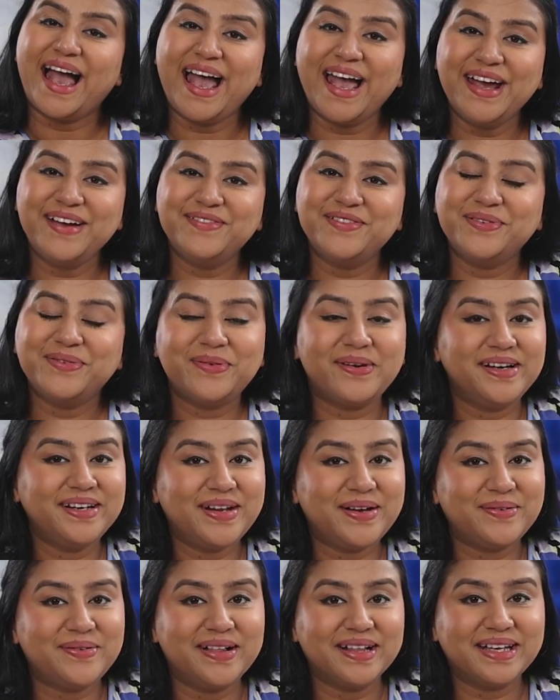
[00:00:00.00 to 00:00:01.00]
Hi
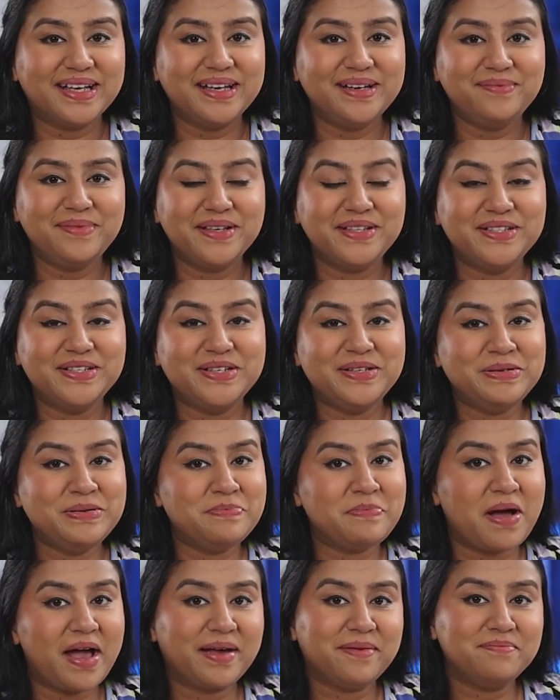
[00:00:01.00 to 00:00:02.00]
everyone, welcome to
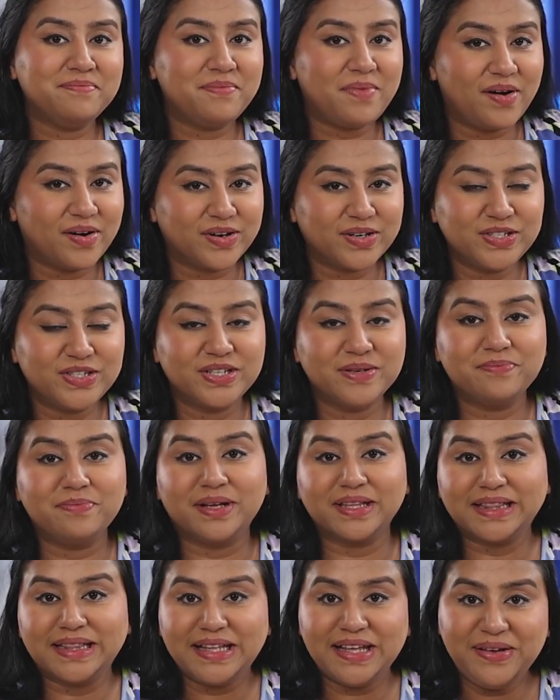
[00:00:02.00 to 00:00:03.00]
my March
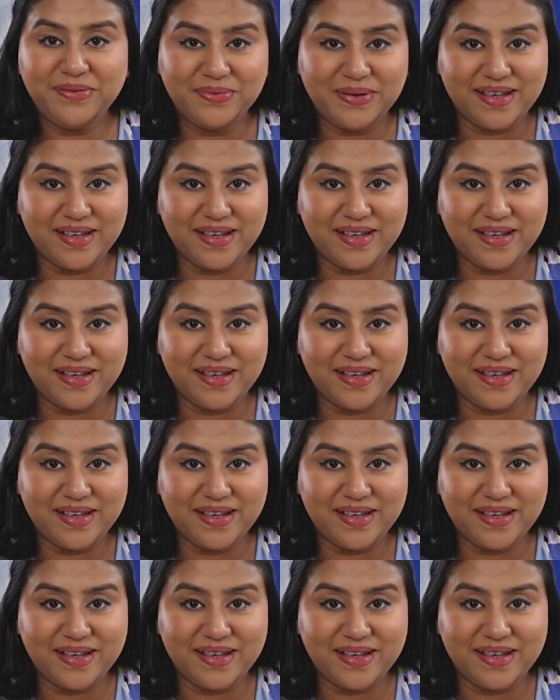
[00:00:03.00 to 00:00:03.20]
monthly